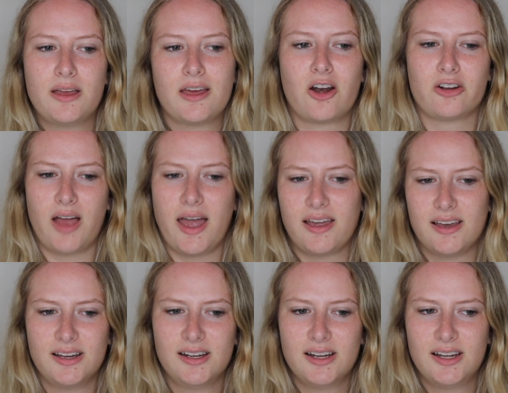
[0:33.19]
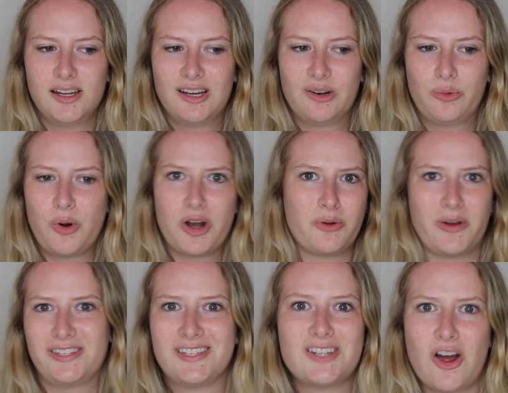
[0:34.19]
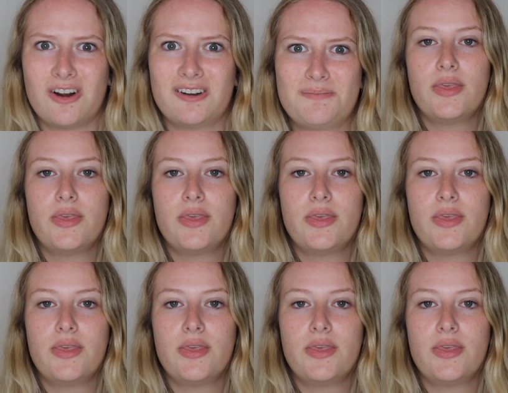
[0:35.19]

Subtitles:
and are like, where do I start?